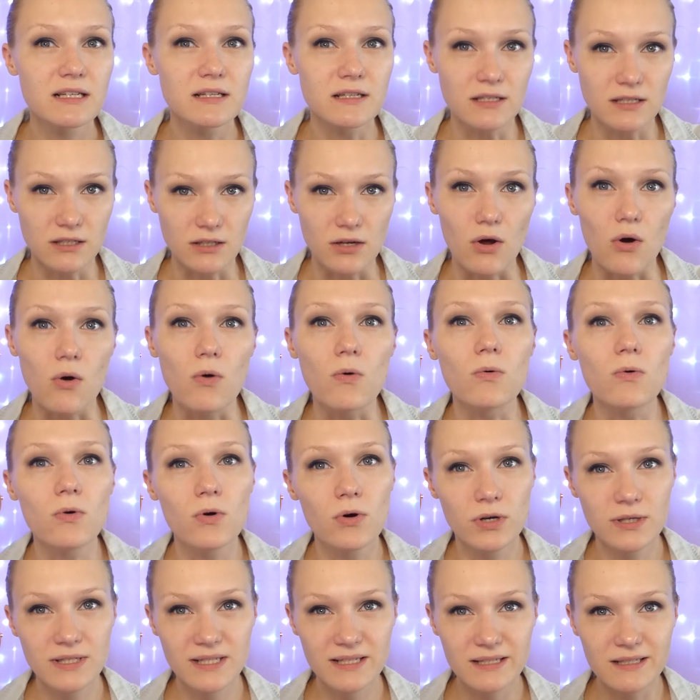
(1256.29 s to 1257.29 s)
you know,
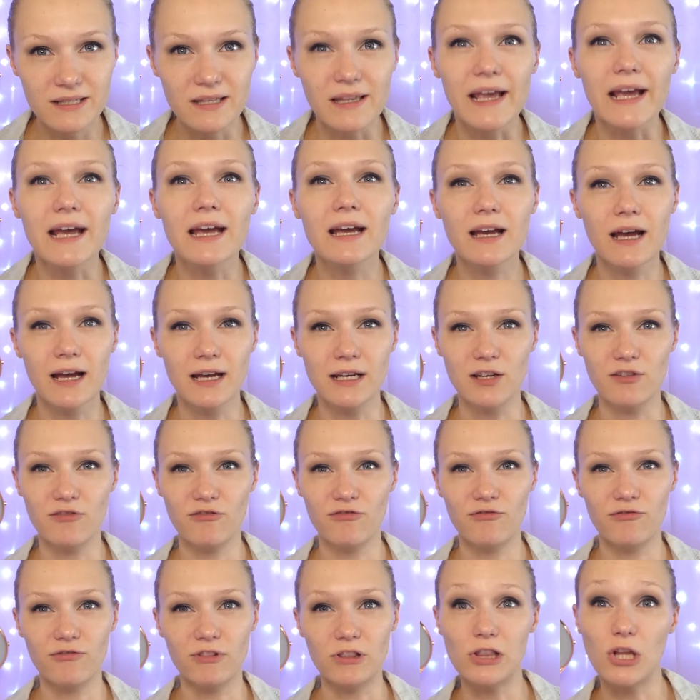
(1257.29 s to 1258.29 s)
slick, kind
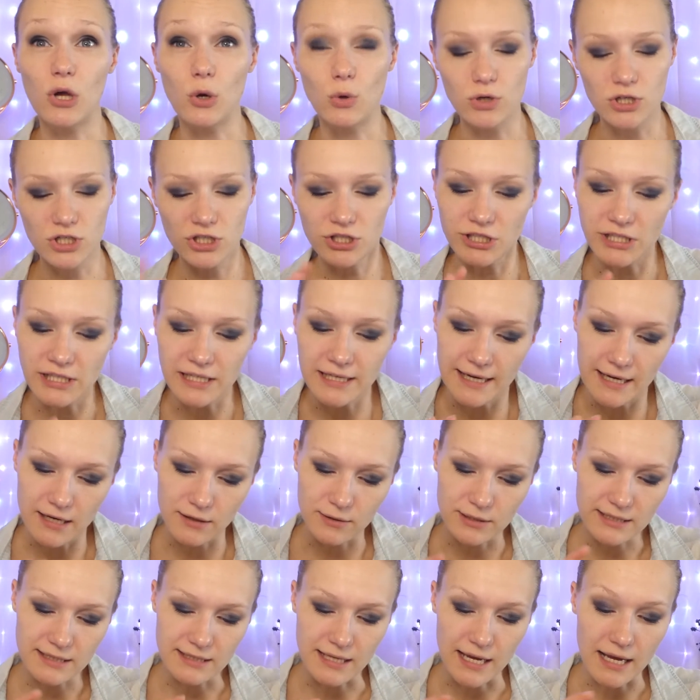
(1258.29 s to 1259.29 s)
of lotion-y,
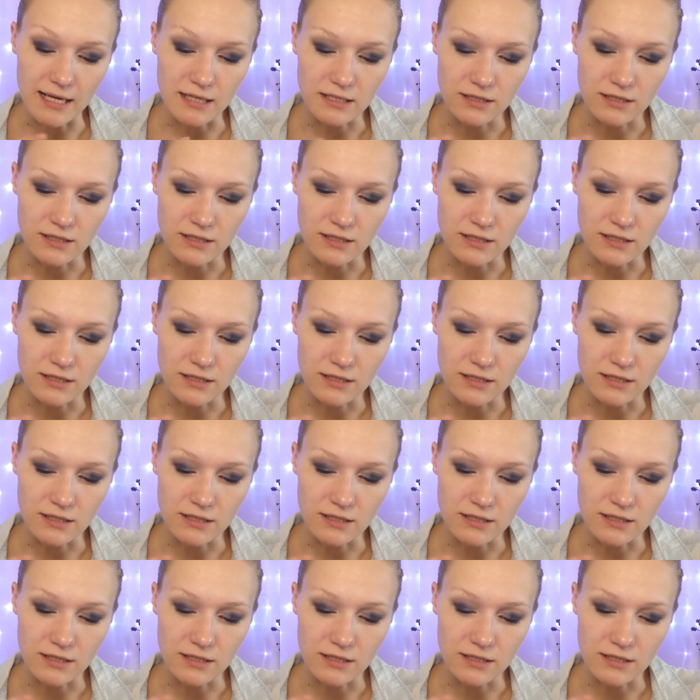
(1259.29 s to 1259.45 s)
I'd say.